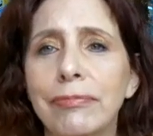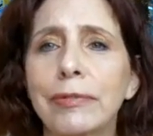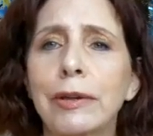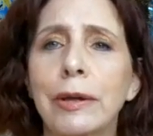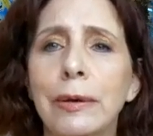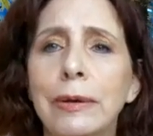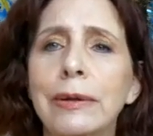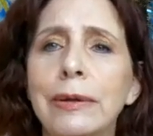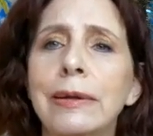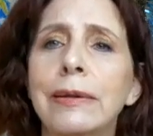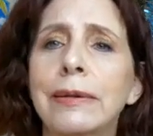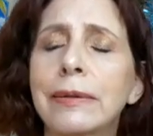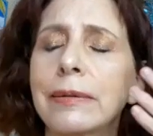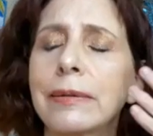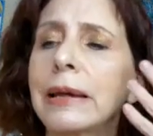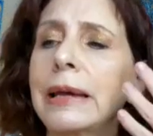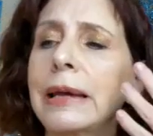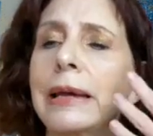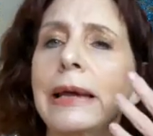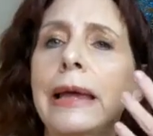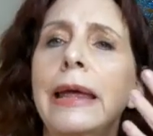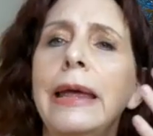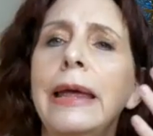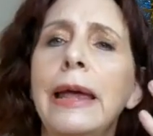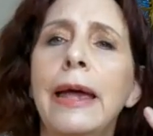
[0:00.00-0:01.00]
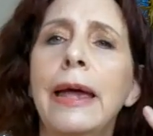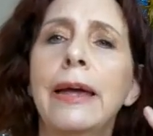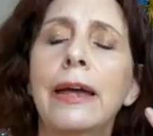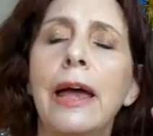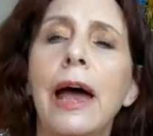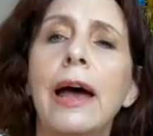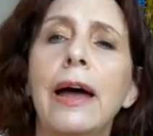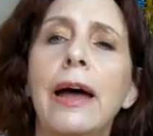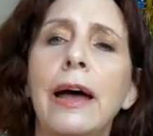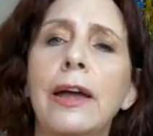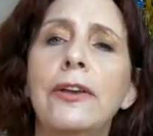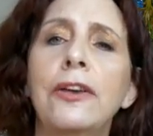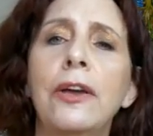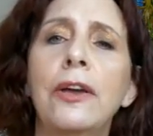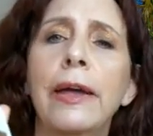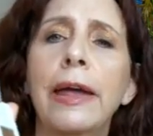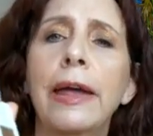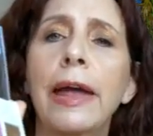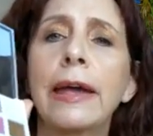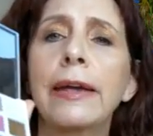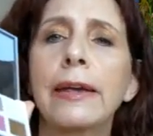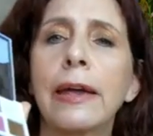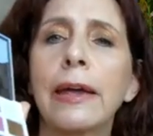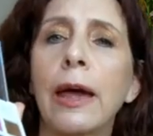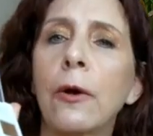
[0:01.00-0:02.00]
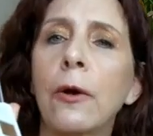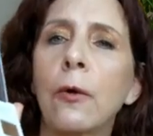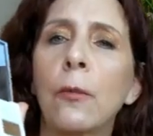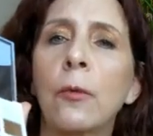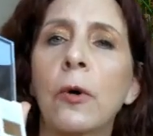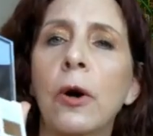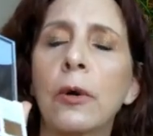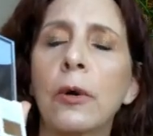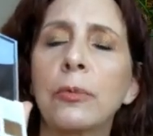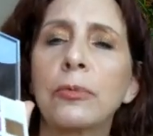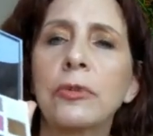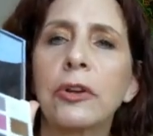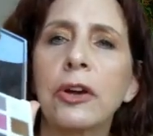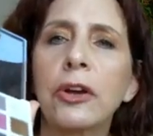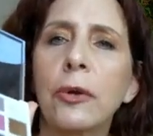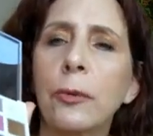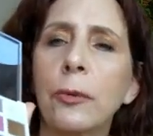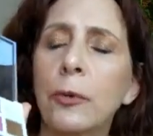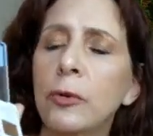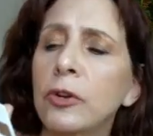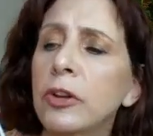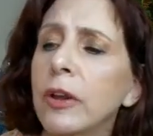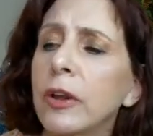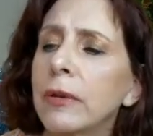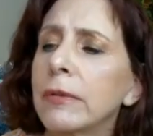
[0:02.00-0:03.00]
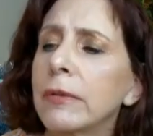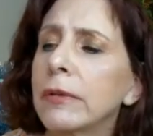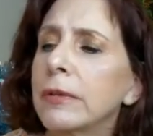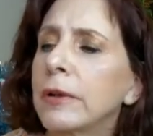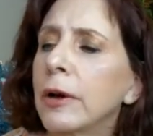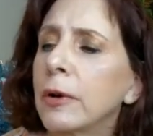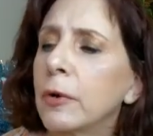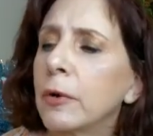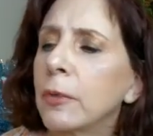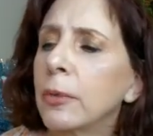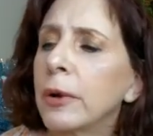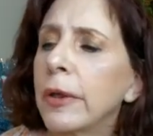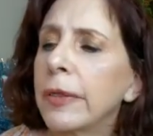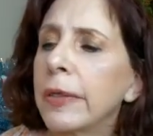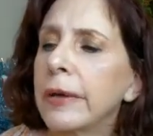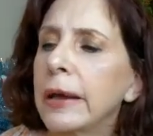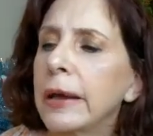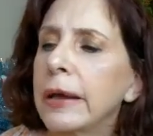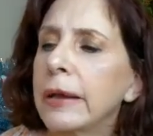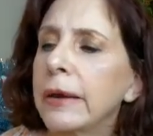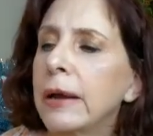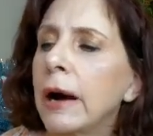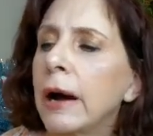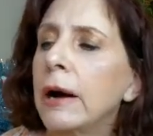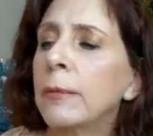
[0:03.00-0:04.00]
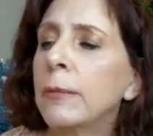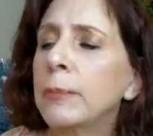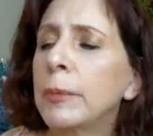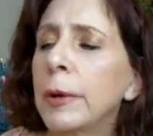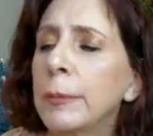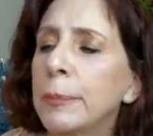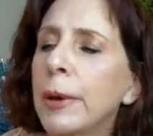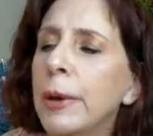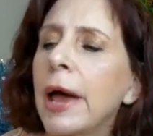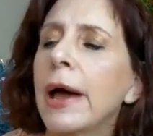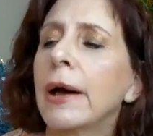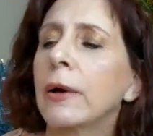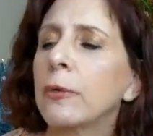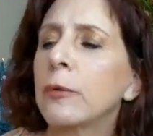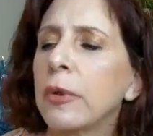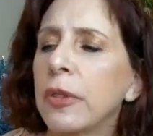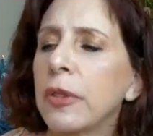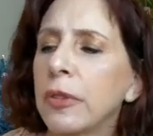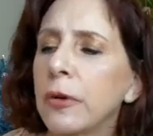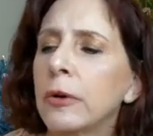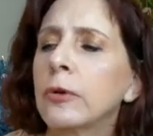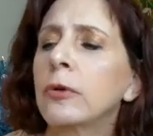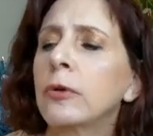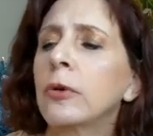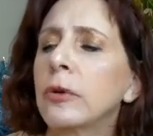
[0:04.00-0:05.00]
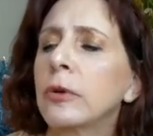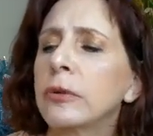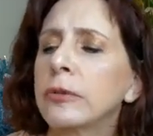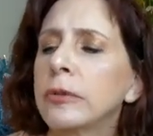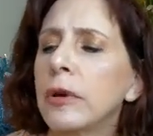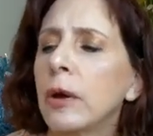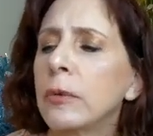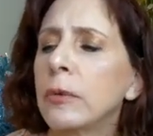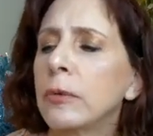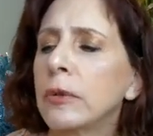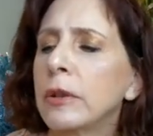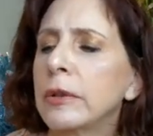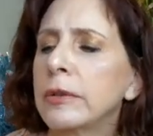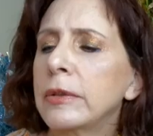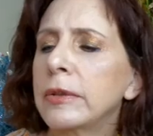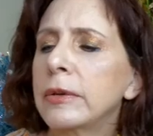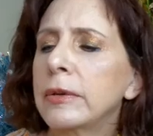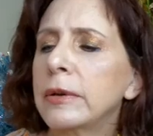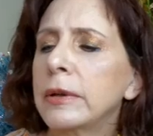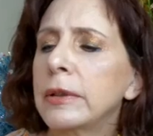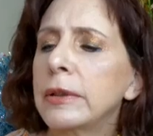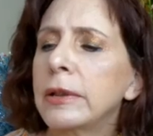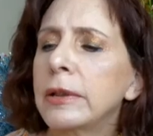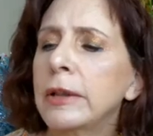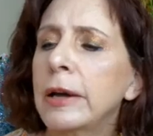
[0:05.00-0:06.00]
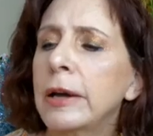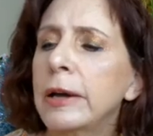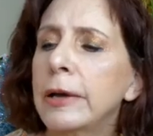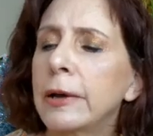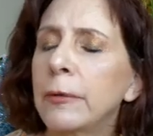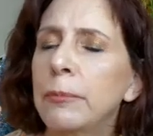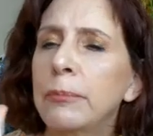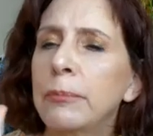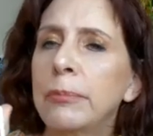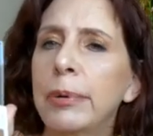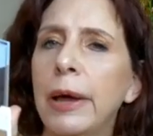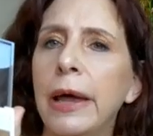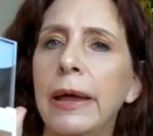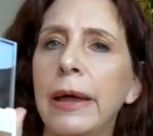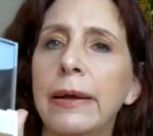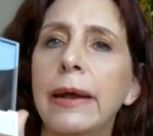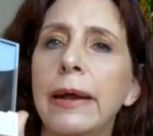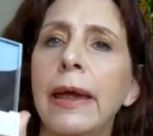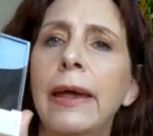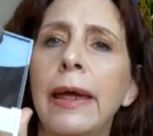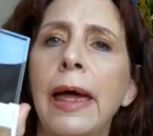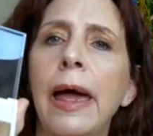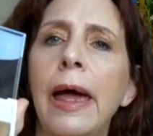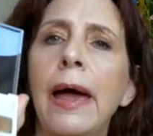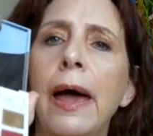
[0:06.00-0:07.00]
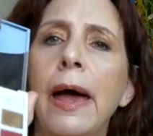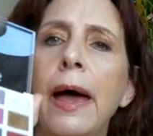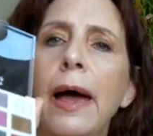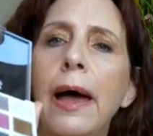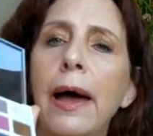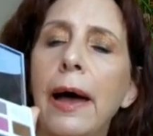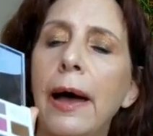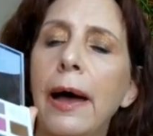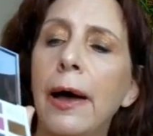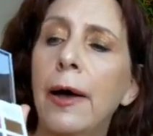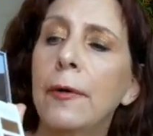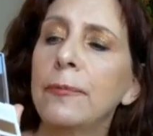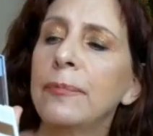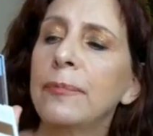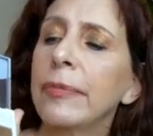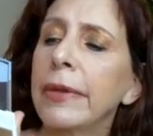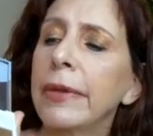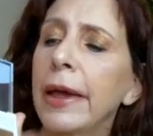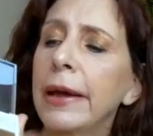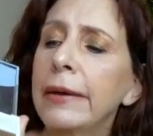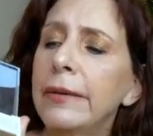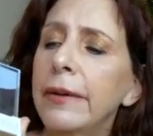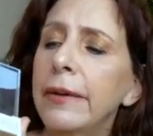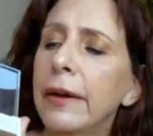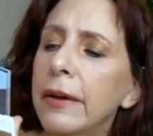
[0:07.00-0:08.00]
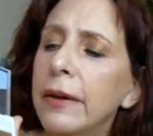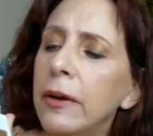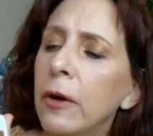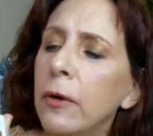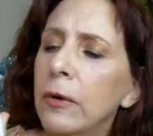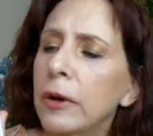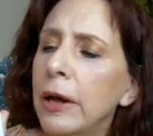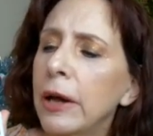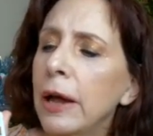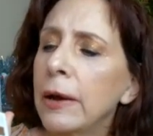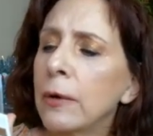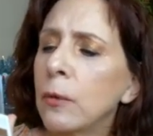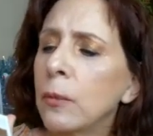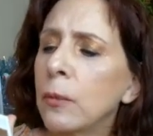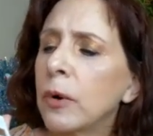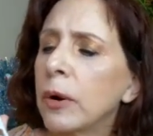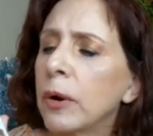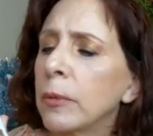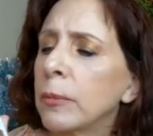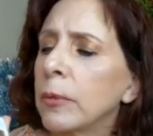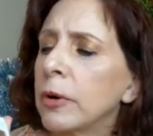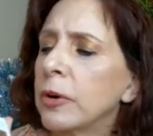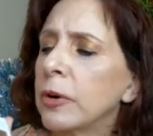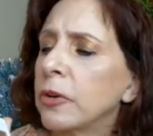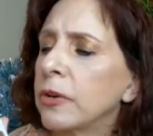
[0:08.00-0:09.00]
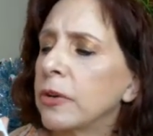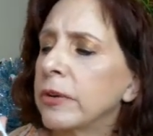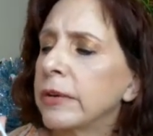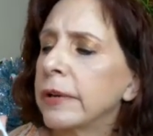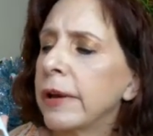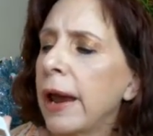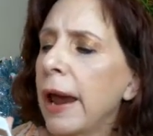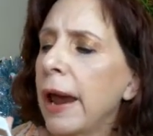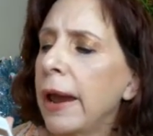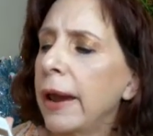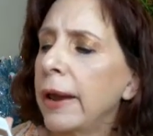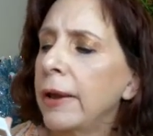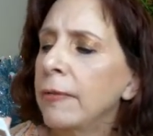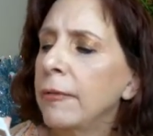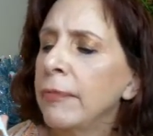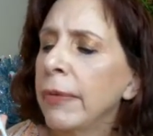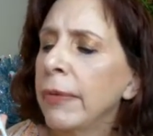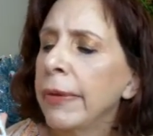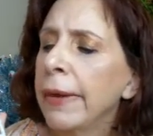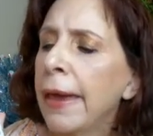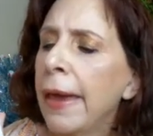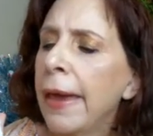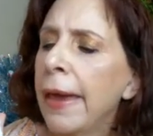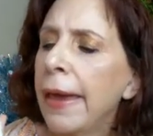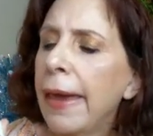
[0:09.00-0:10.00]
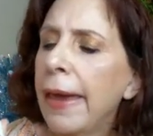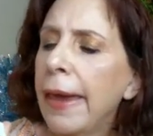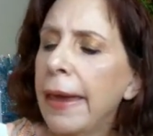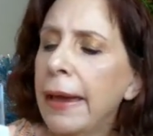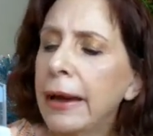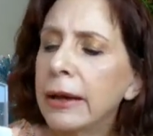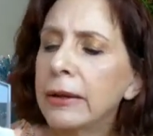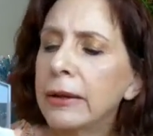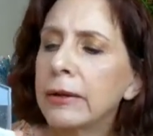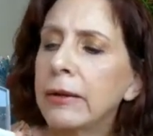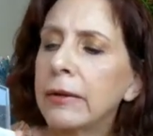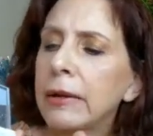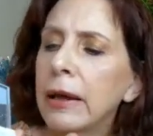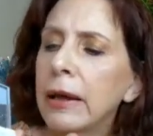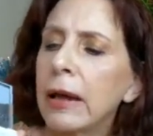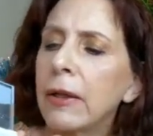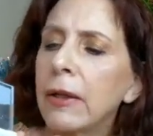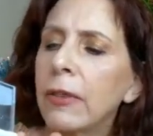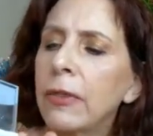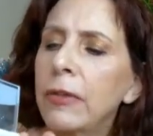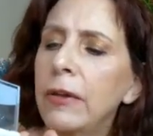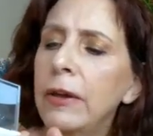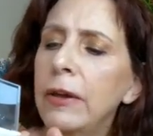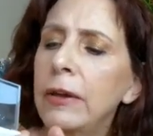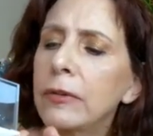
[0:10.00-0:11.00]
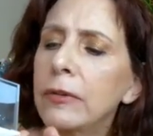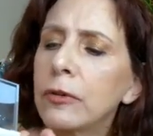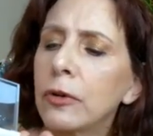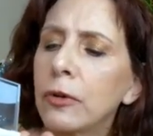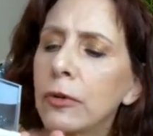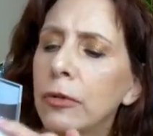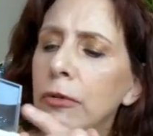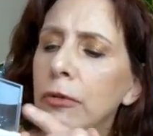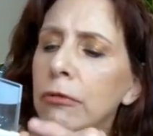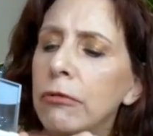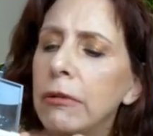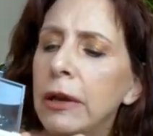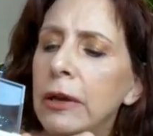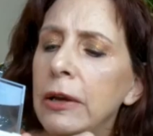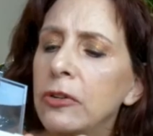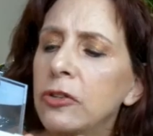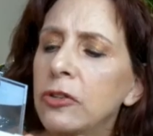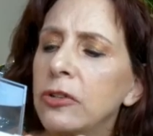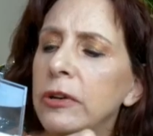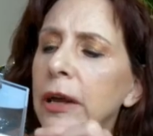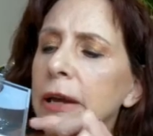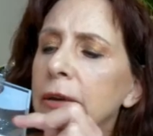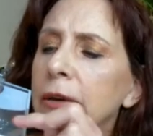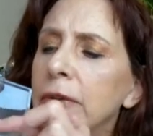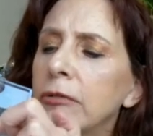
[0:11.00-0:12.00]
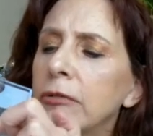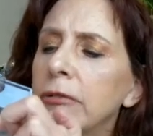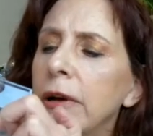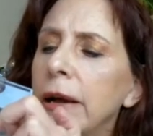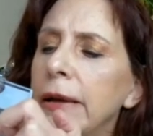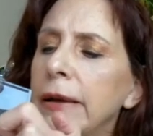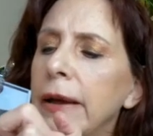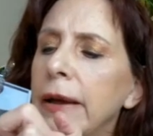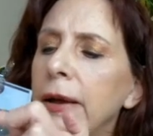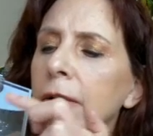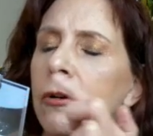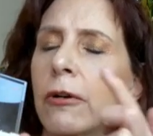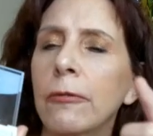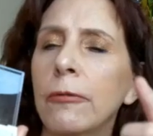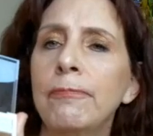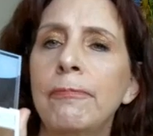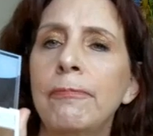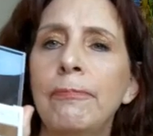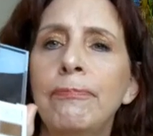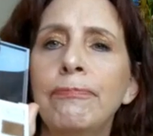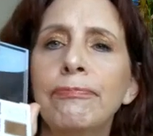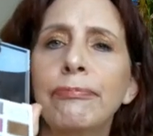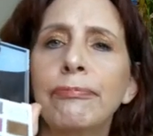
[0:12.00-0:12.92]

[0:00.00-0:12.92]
you can see, uh, you can get a warm toned look with it. I'll be back with the cool toned look, but um, I did go kind of warmer today. And uh, these three shades right here